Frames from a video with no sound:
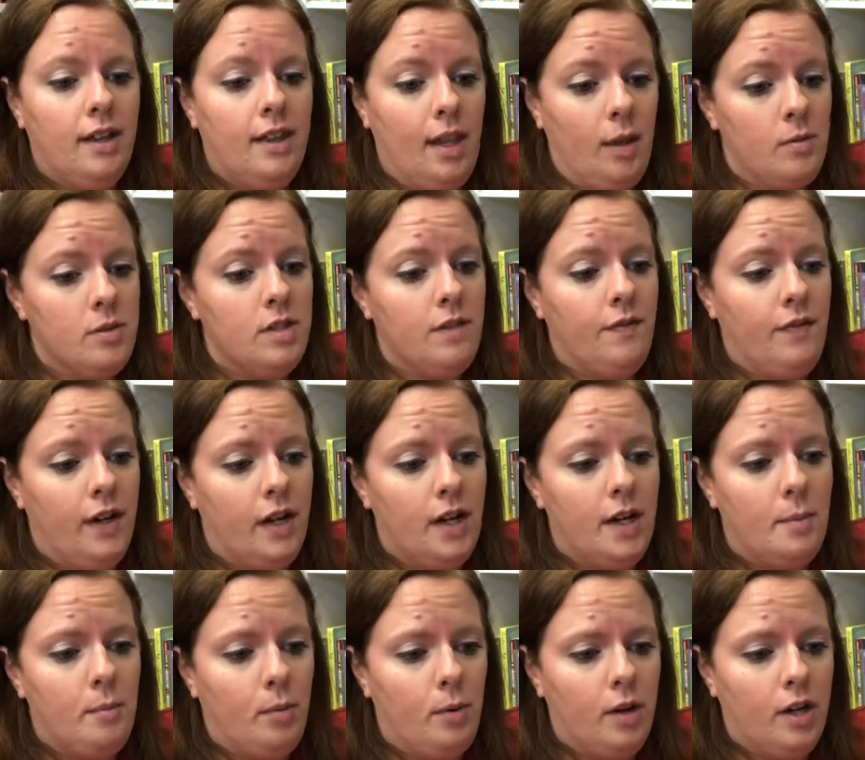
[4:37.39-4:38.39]
"That was a very
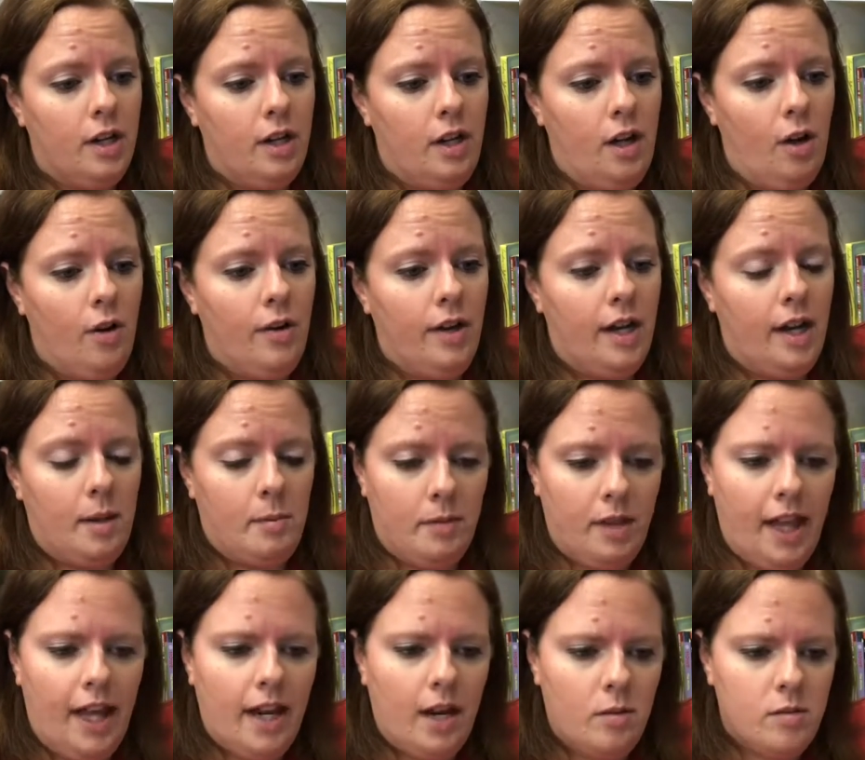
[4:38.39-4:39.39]
important note, and I'm
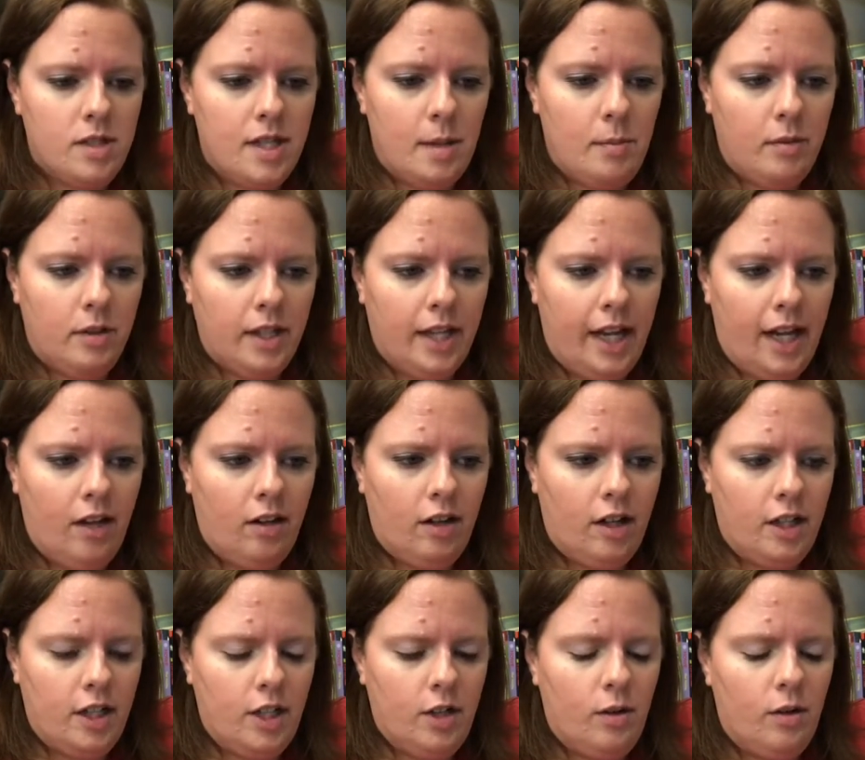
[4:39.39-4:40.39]
glad I was able to count
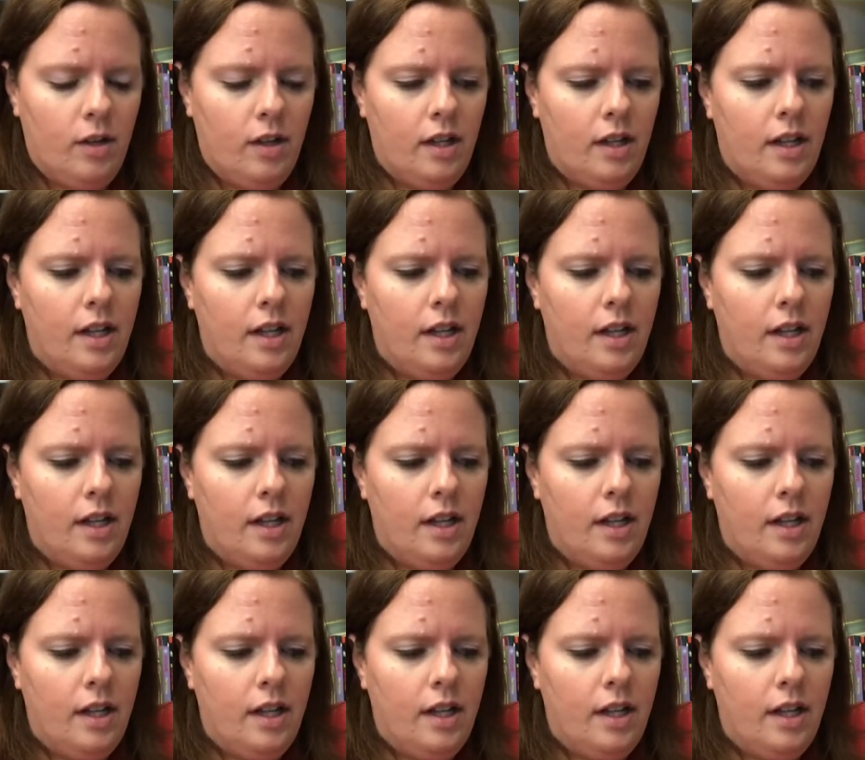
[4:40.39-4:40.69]
on you."